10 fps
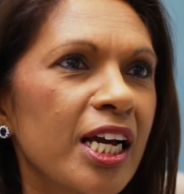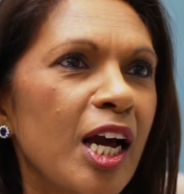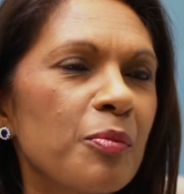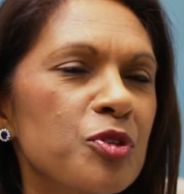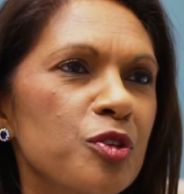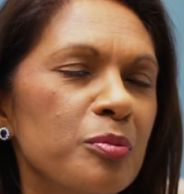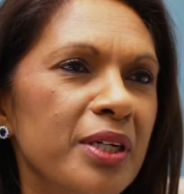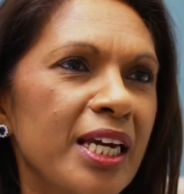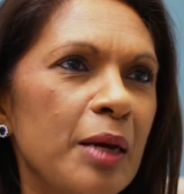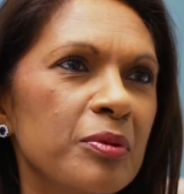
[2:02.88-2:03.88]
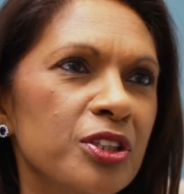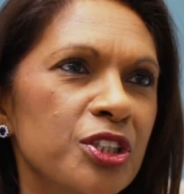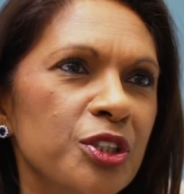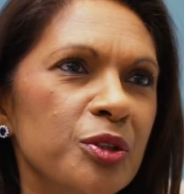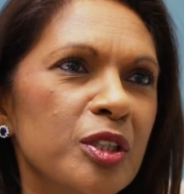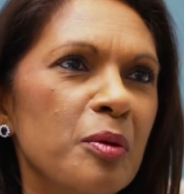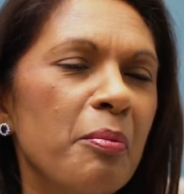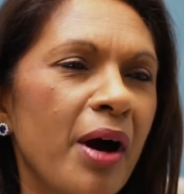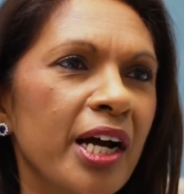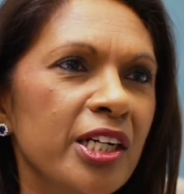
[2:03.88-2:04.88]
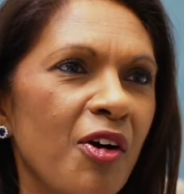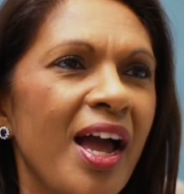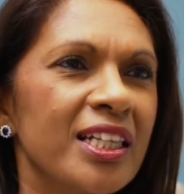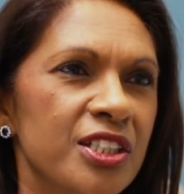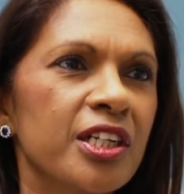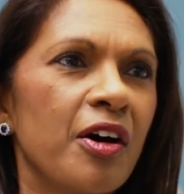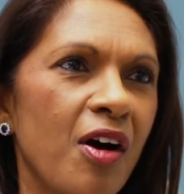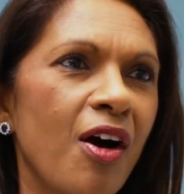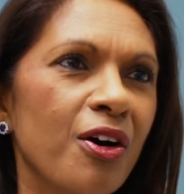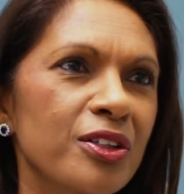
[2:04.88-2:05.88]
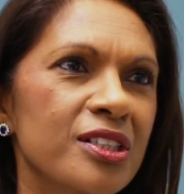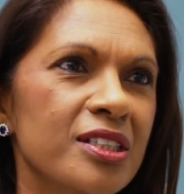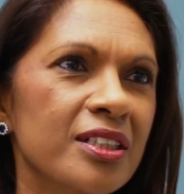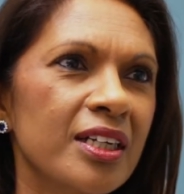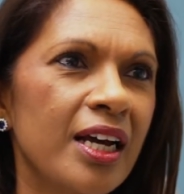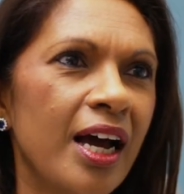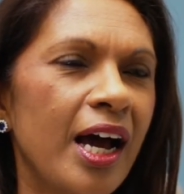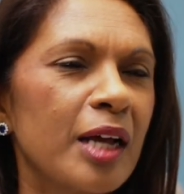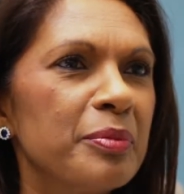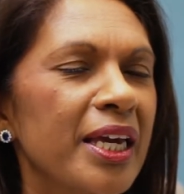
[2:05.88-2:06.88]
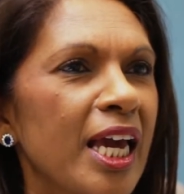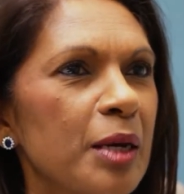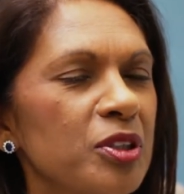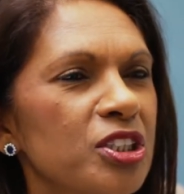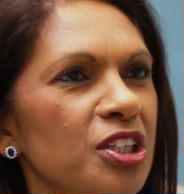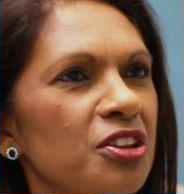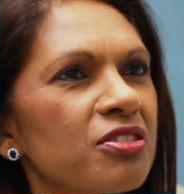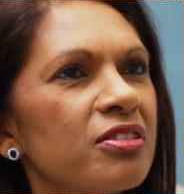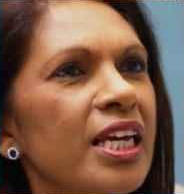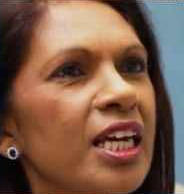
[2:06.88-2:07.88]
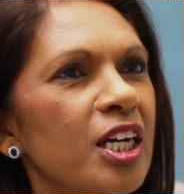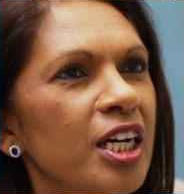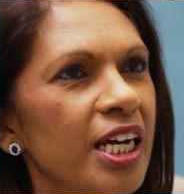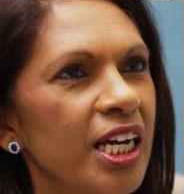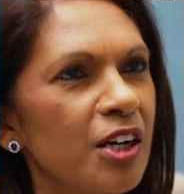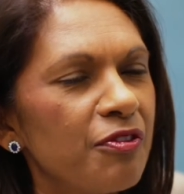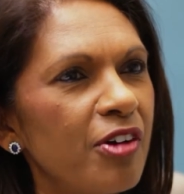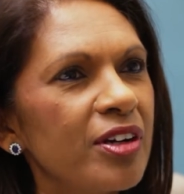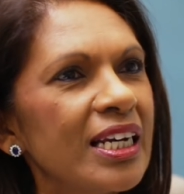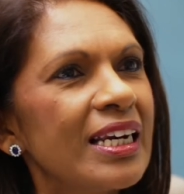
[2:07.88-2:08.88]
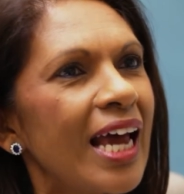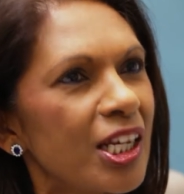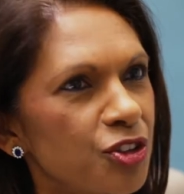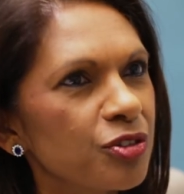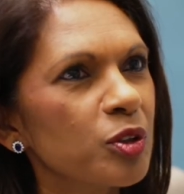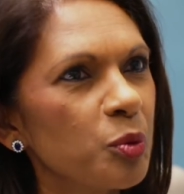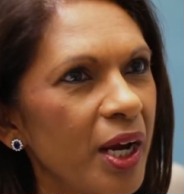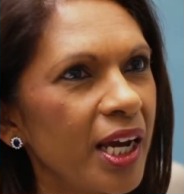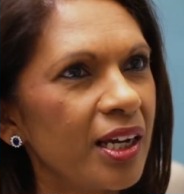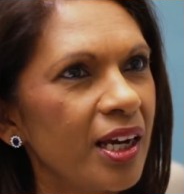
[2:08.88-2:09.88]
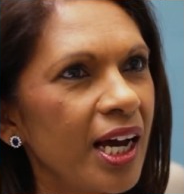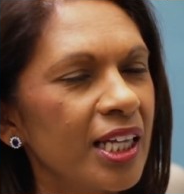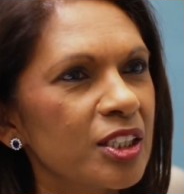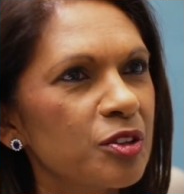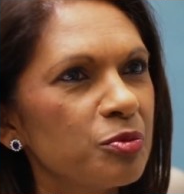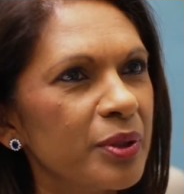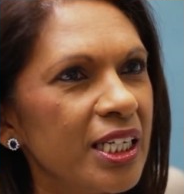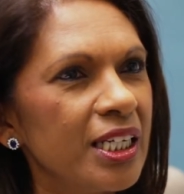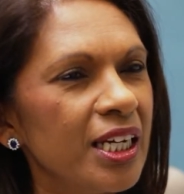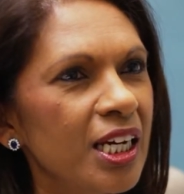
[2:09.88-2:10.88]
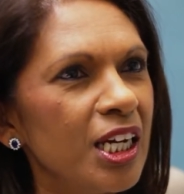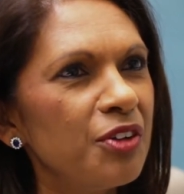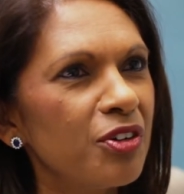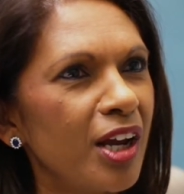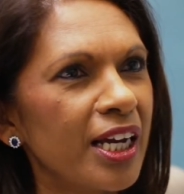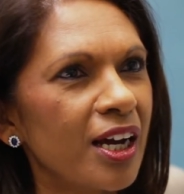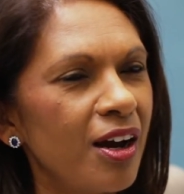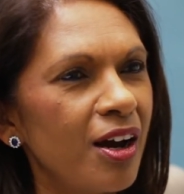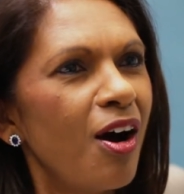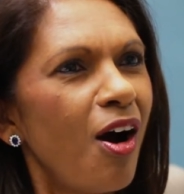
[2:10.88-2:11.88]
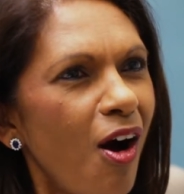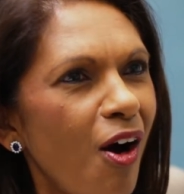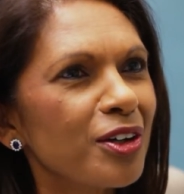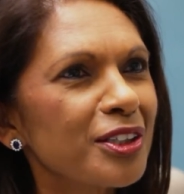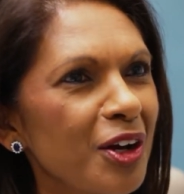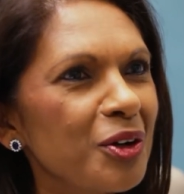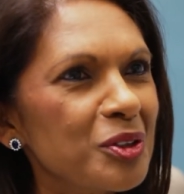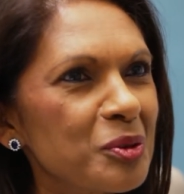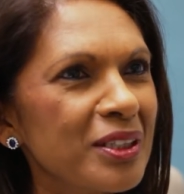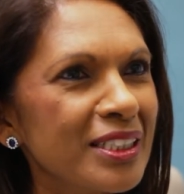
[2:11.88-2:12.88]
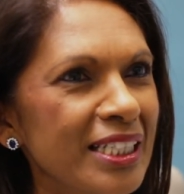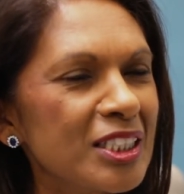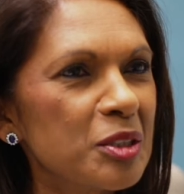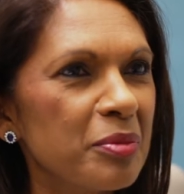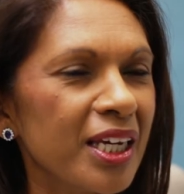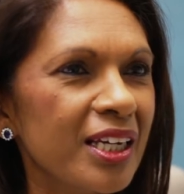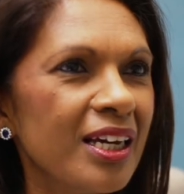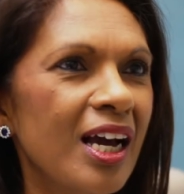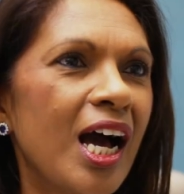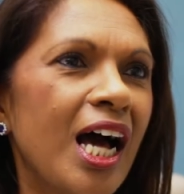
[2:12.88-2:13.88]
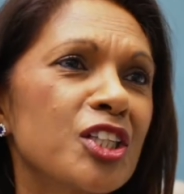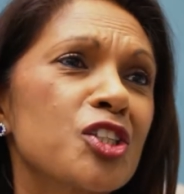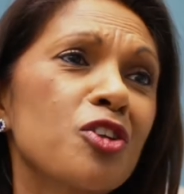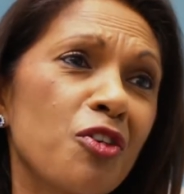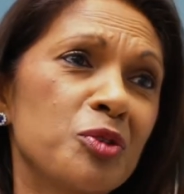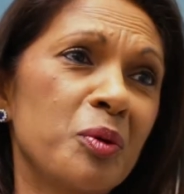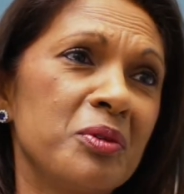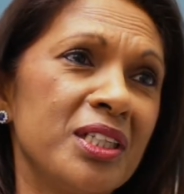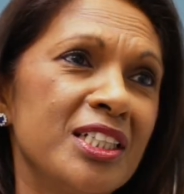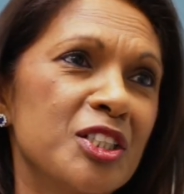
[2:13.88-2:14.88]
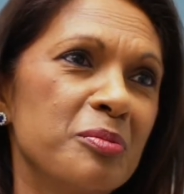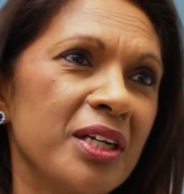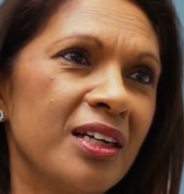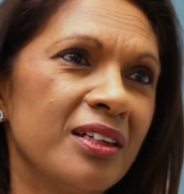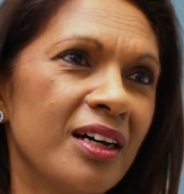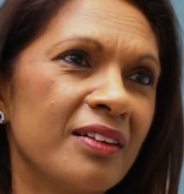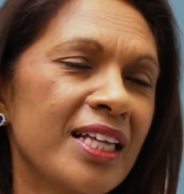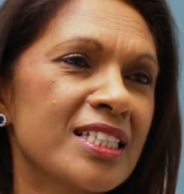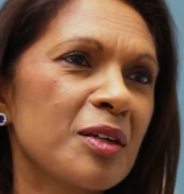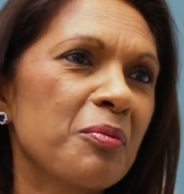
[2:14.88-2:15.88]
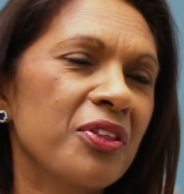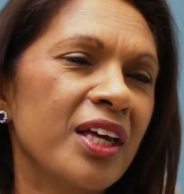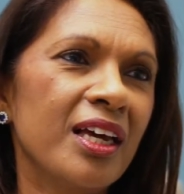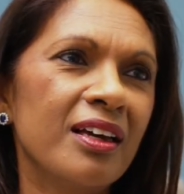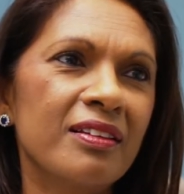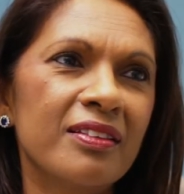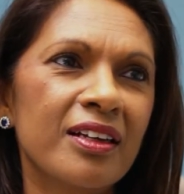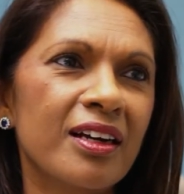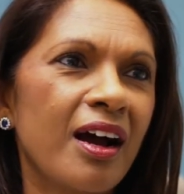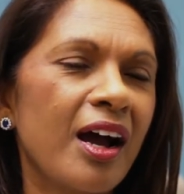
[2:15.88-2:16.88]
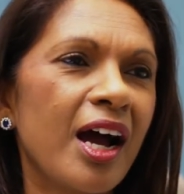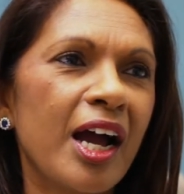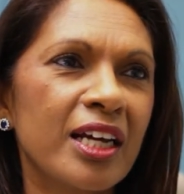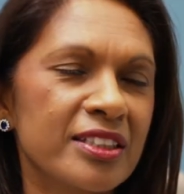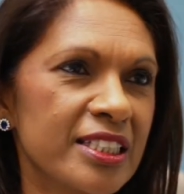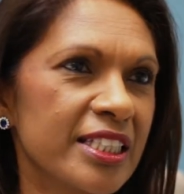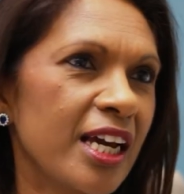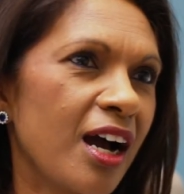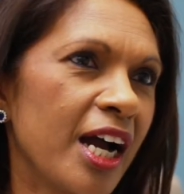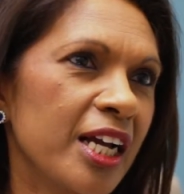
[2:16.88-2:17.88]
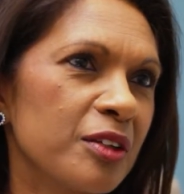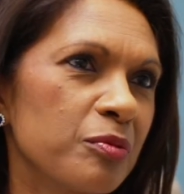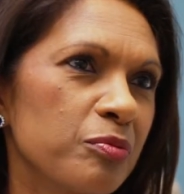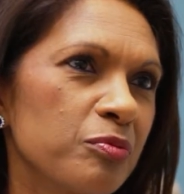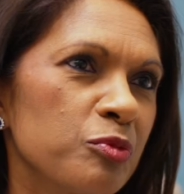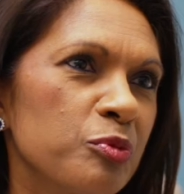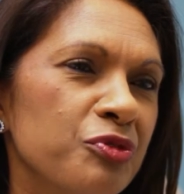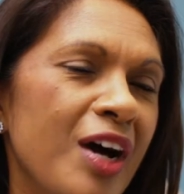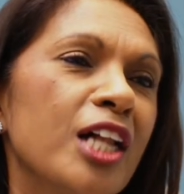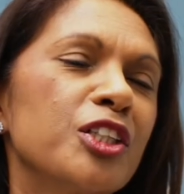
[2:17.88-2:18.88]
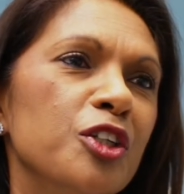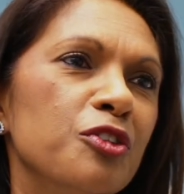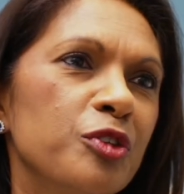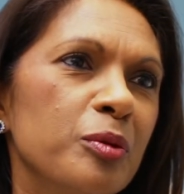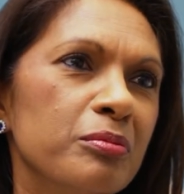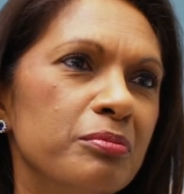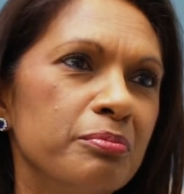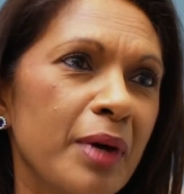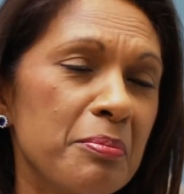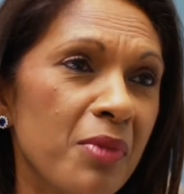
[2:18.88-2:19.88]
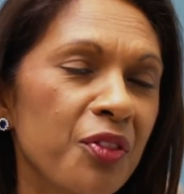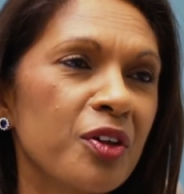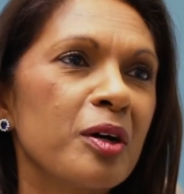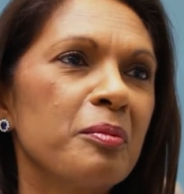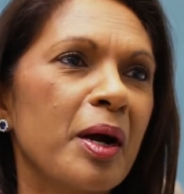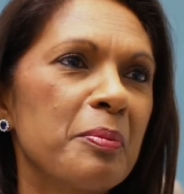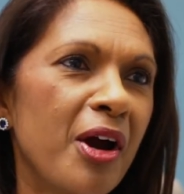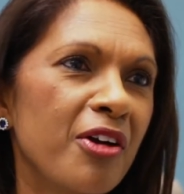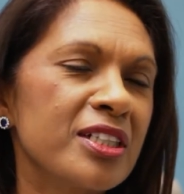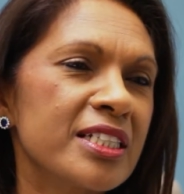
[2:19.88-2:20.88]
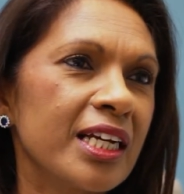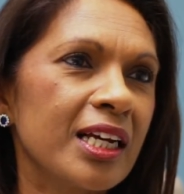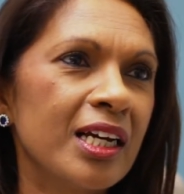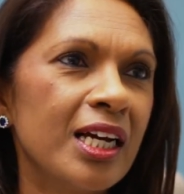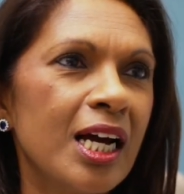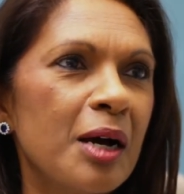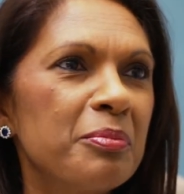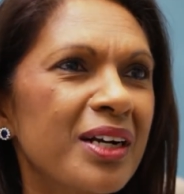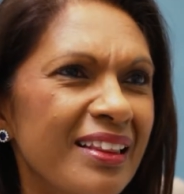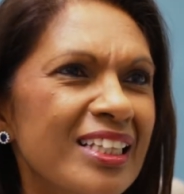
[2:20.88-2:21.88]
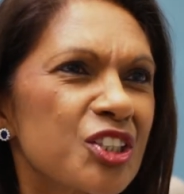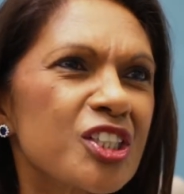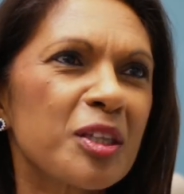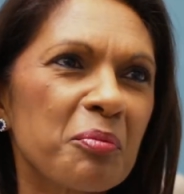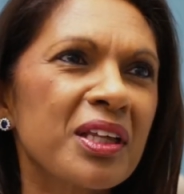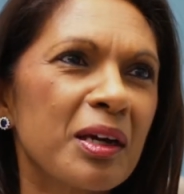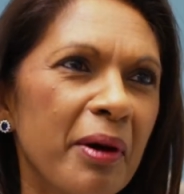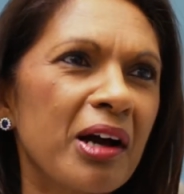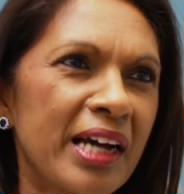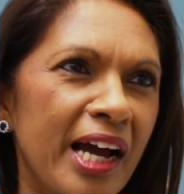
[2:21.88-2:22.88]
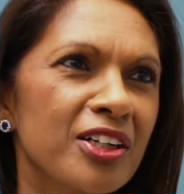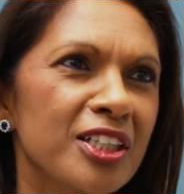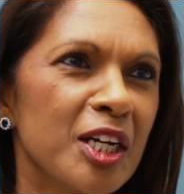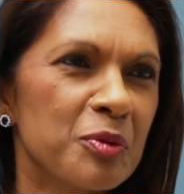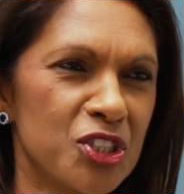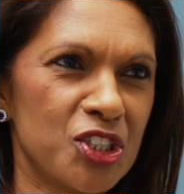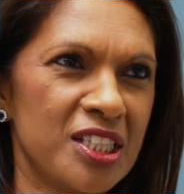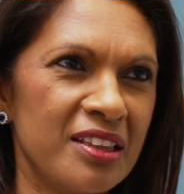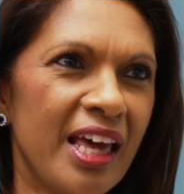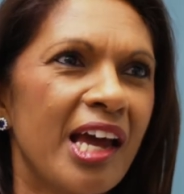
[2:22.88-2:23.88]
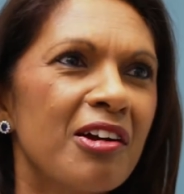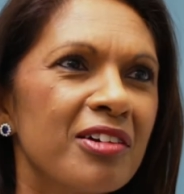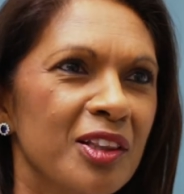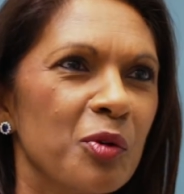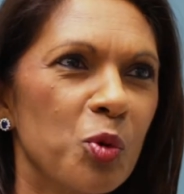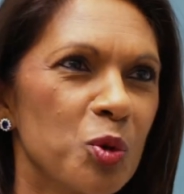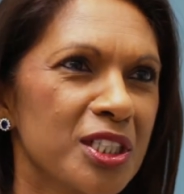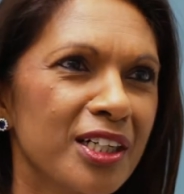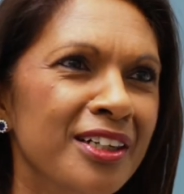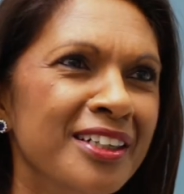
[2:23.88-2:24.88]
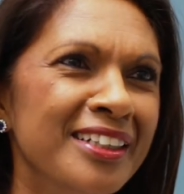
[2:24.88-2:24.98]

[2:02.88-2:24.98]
comes from being able to combine our heads and our hearts, and being able to think in a very lateral way and be, if you like, hard-nosed when it needs to be, and soft when we need to be. And that's something that I value from my mother, my parenting, but I think just something about Guyana, it was just there in the water.